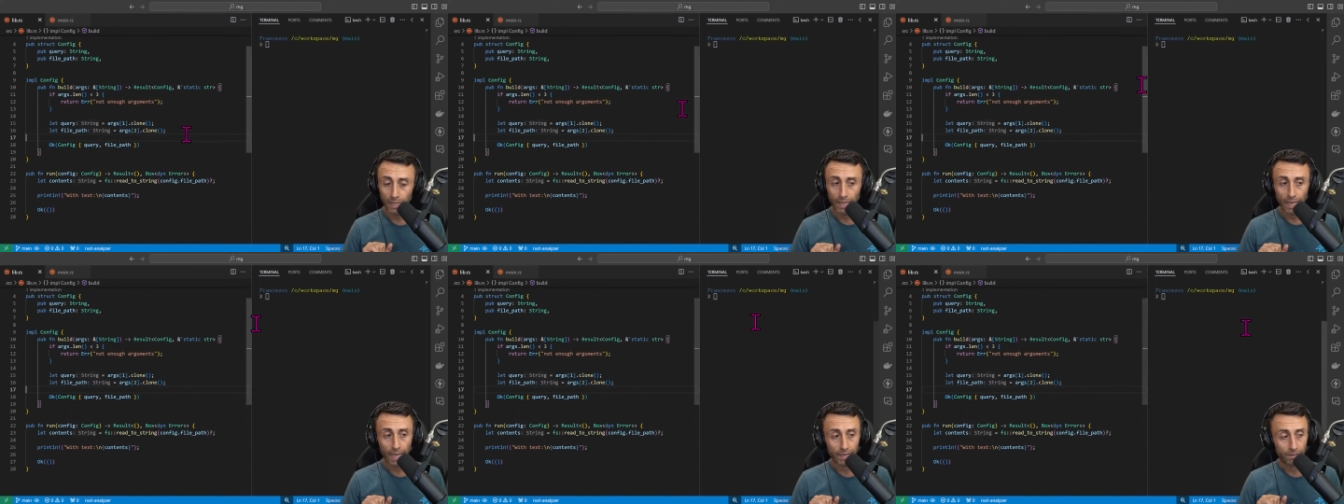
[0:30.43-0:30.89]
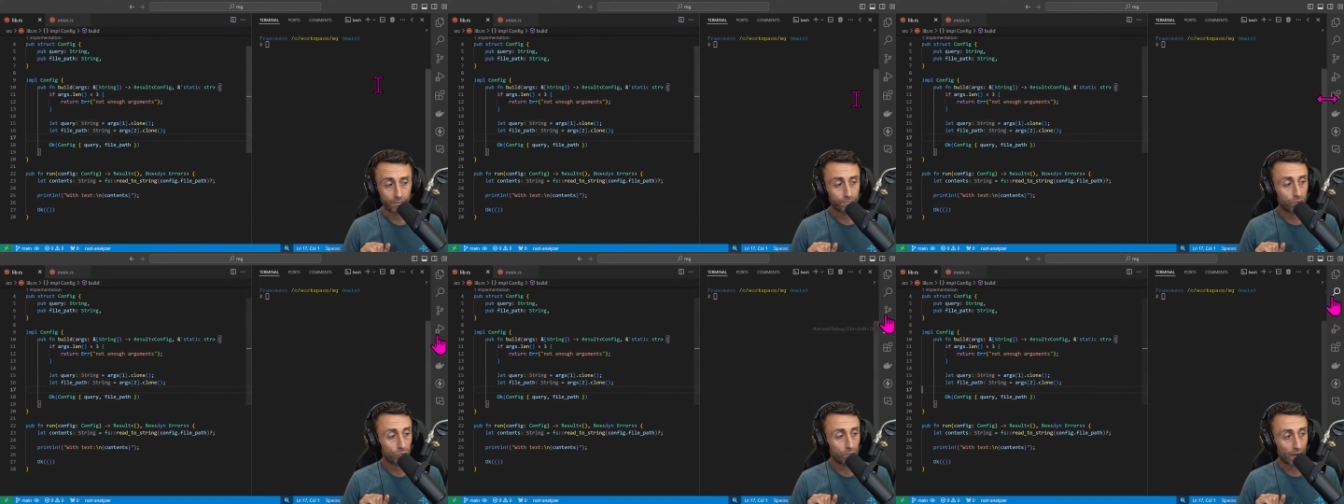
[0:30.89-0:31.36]
And
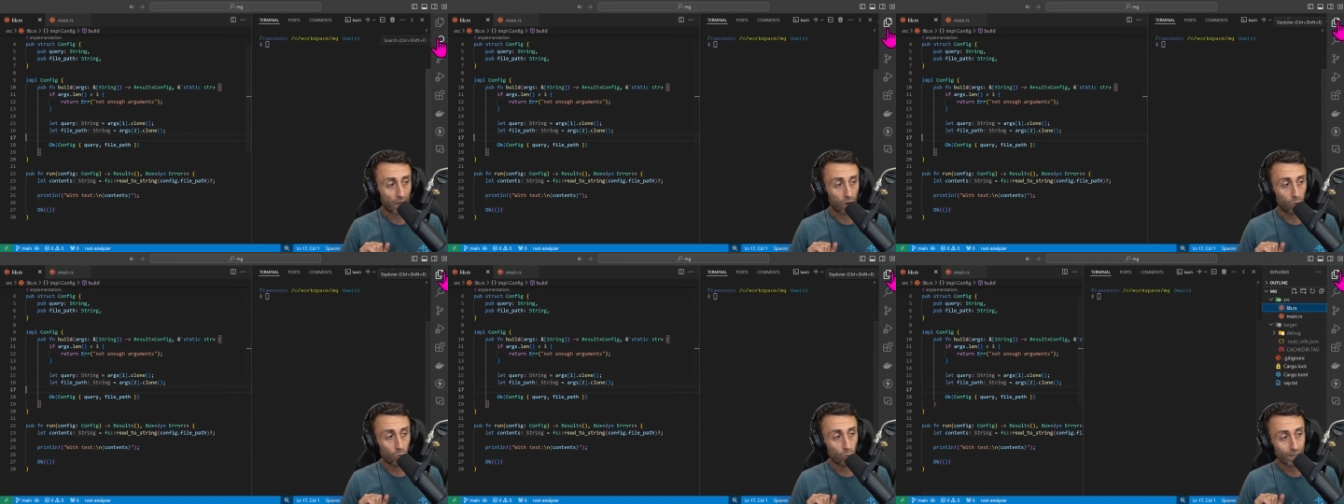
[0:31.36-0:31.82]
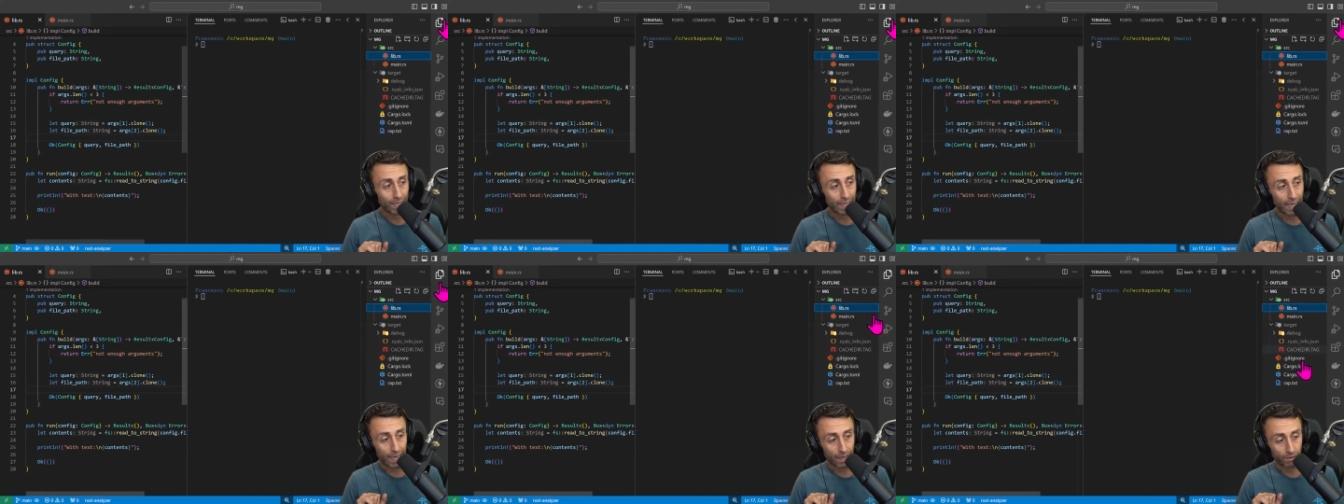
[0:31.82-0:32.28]
for now, we
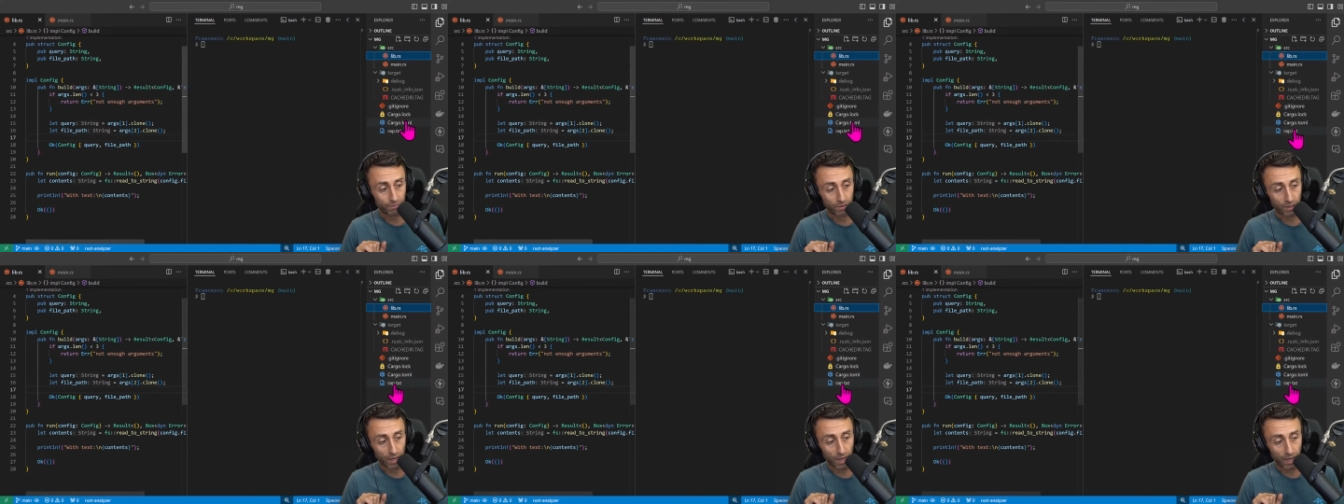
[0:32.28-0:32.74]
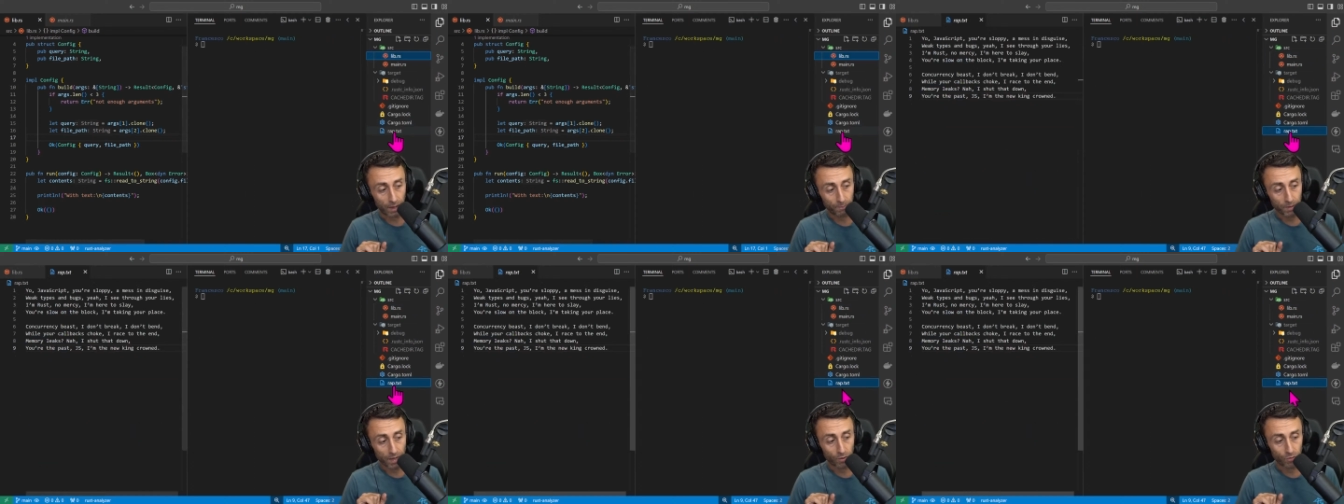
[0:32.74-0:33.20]
have a
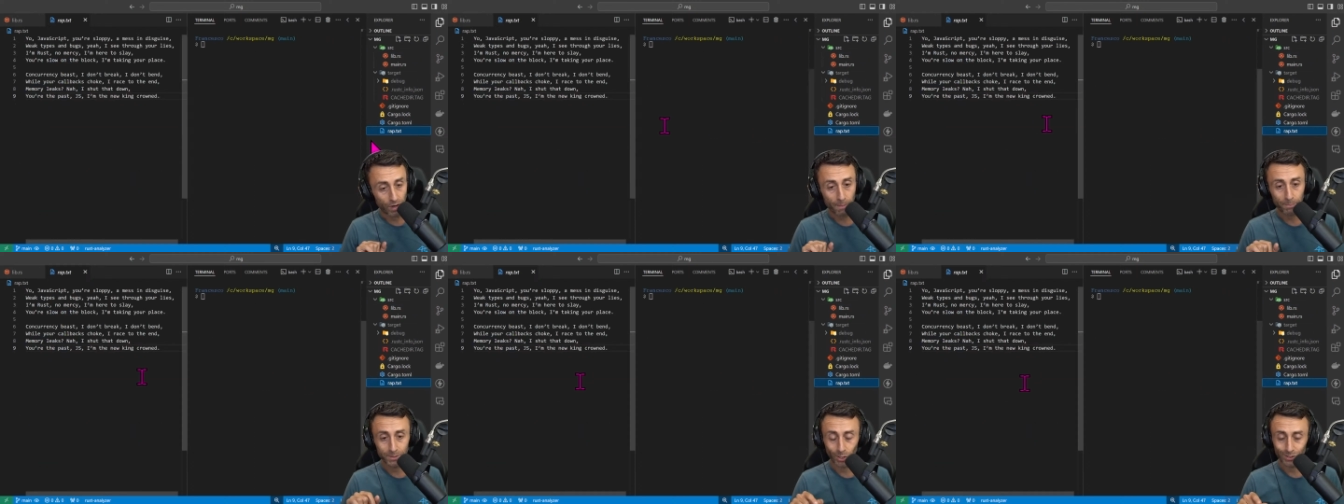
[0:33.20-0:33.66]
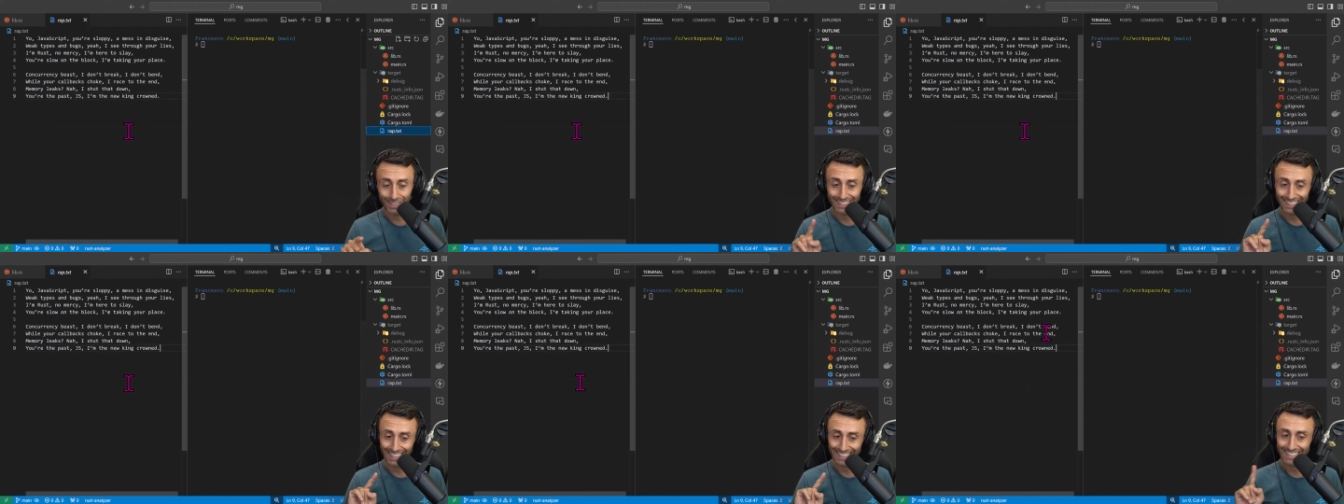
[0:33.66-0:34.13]

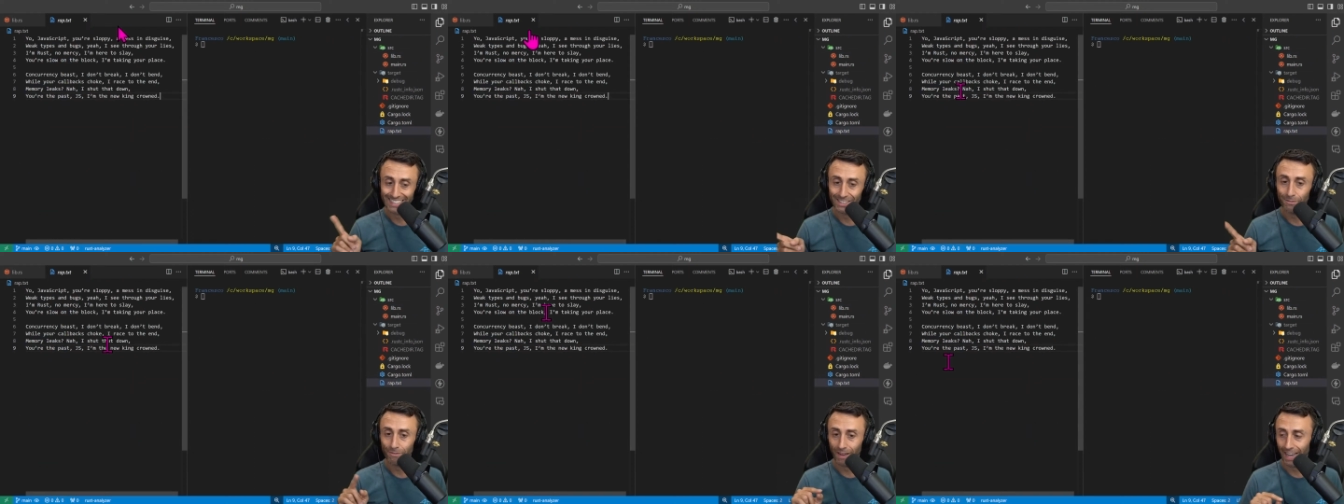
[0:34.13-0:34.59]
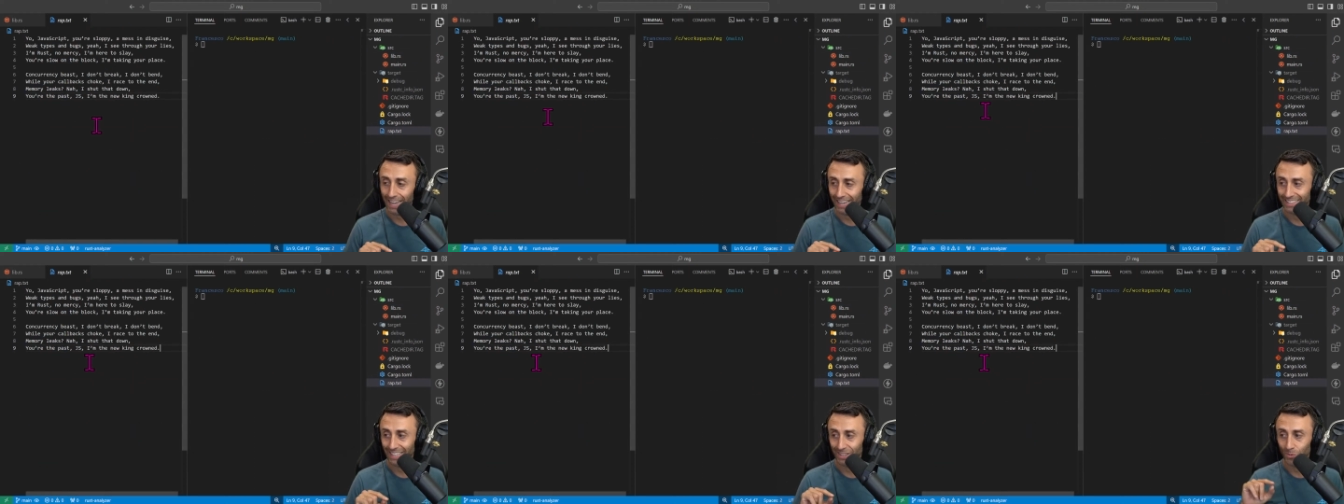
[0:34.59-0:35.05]
rep.txt
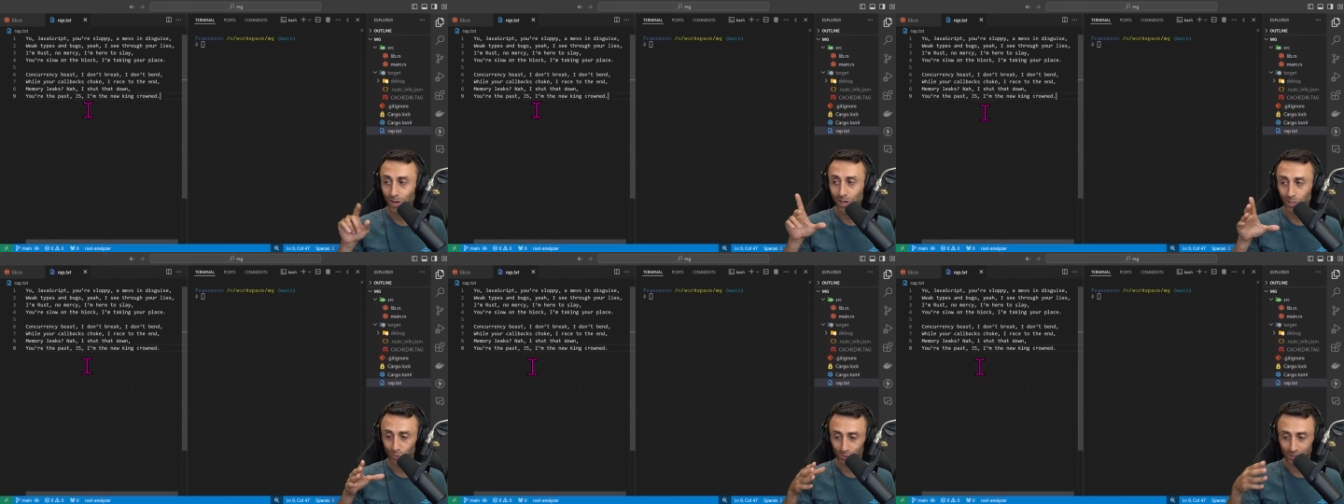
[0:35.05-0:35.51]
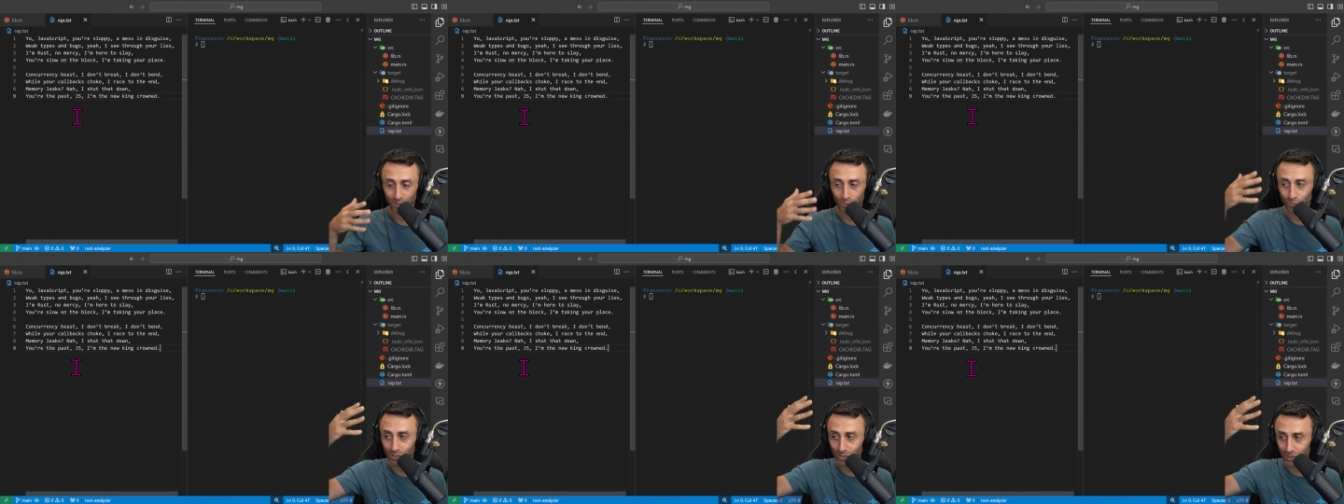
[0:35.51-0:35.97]
file that we'll use
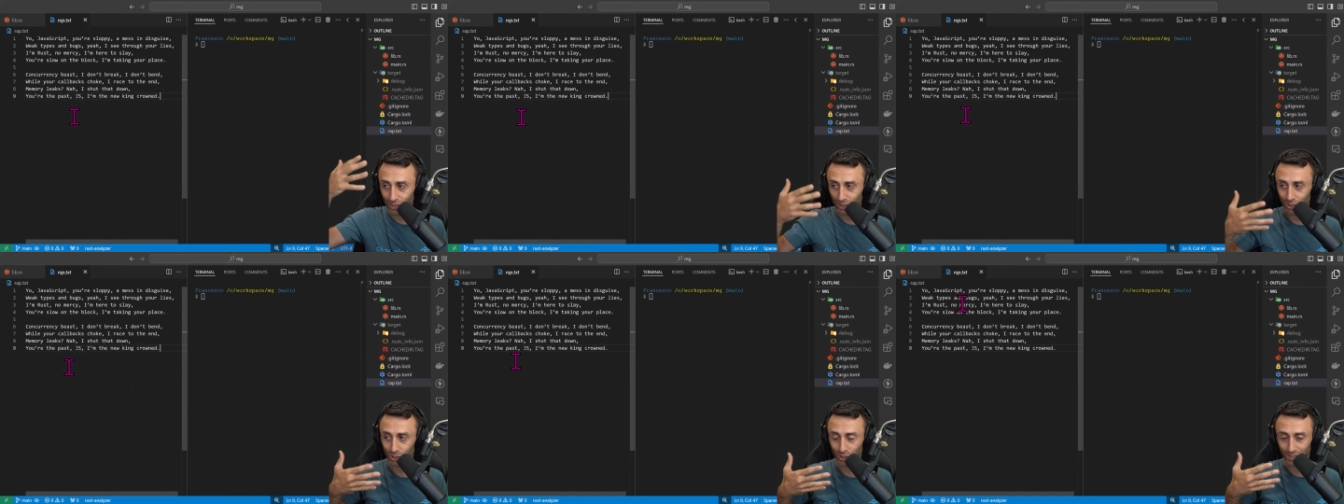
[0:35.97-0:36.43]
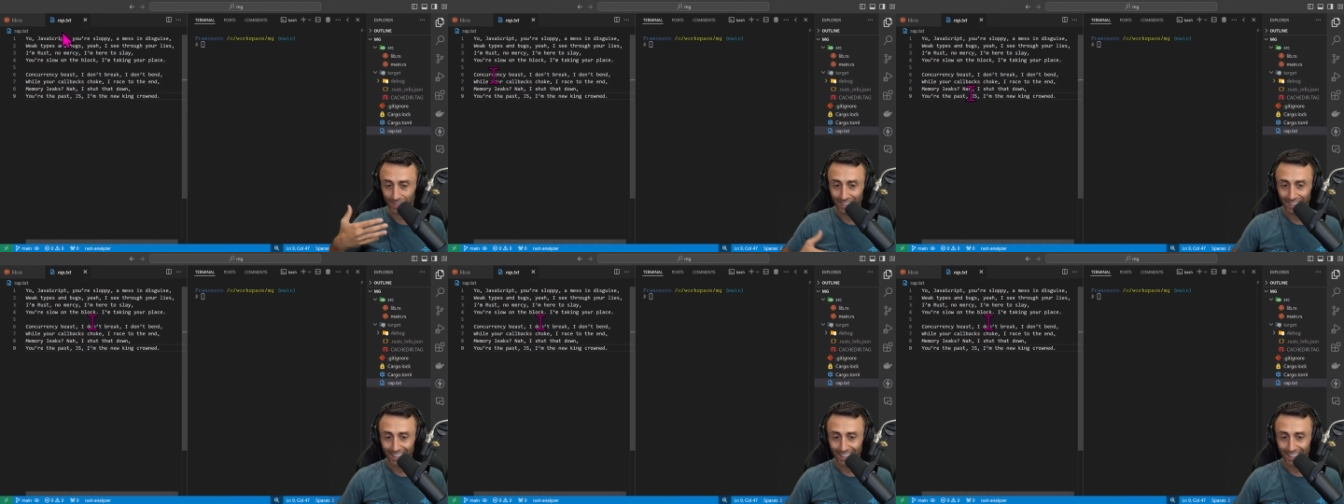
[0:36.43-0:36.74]
to search uh,